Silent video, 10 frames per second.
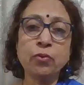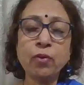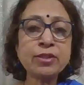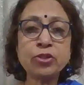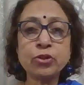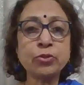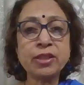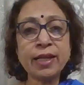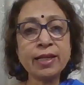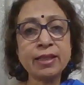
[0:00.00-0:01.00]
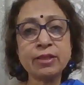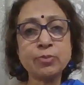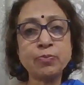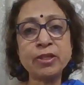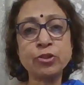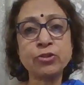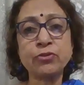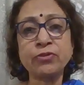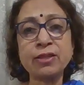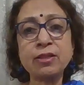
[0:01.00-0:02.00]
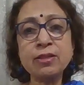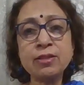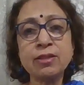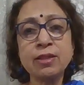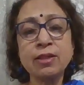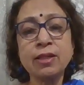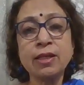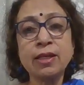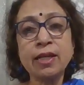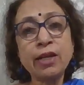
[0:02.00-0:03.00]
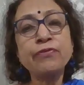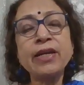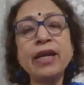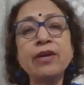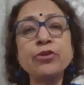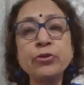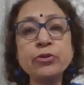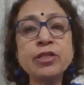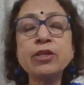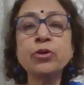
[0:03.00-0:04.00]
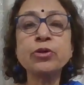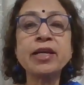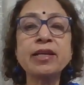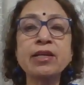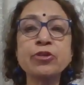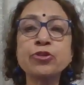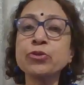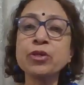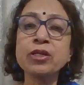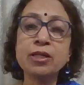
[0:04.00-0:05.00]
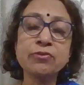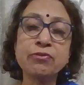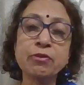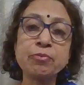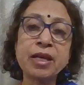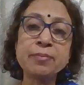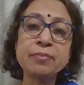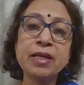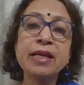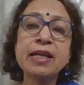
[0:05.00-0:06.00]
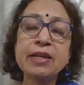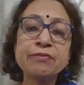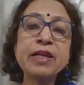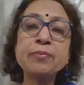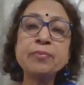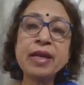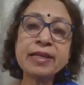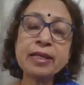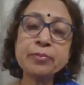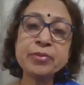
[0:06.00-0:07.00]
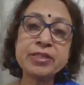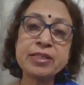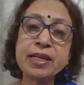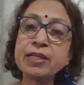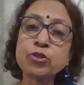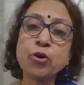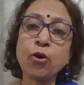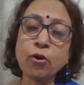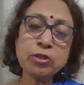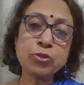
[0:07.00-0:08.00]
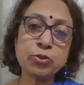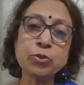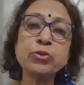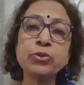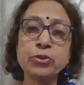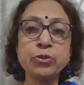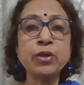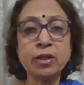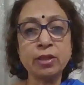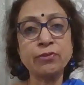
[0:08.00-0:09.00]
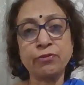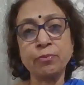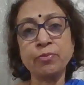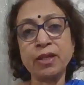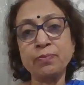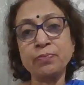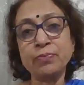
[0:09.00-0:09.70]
Once you take the speeches of others, if they are using good English, you learn from them. If they are making mistakes, also you learn from them.